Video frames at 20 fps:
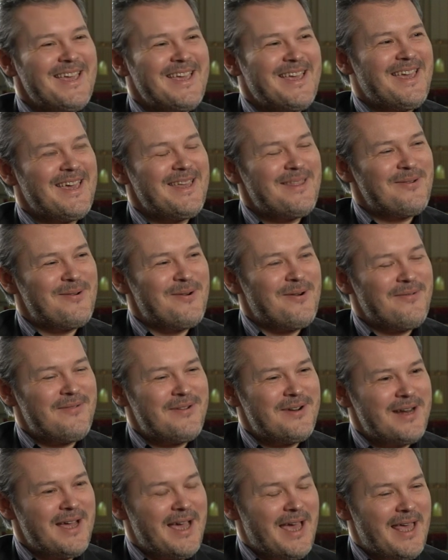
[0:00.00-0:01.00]
get
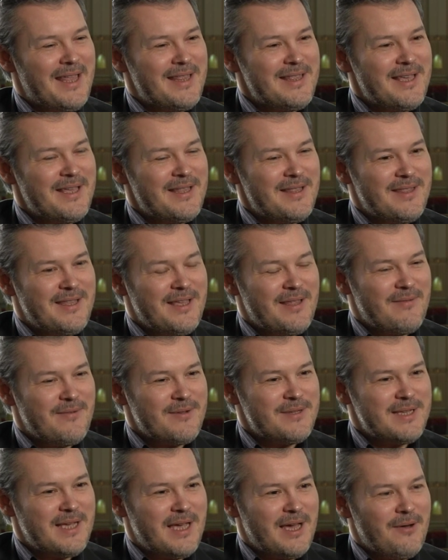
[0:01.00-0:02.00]
over, and that
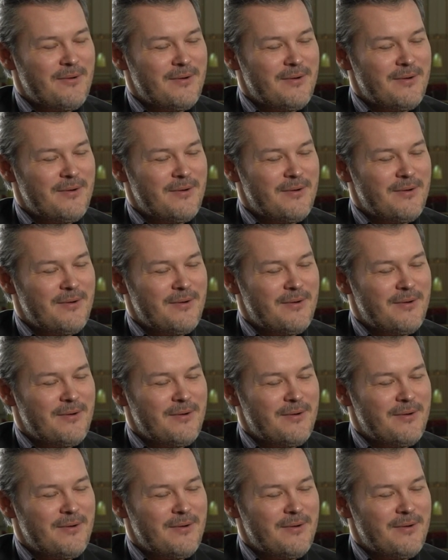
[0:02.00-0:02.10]
was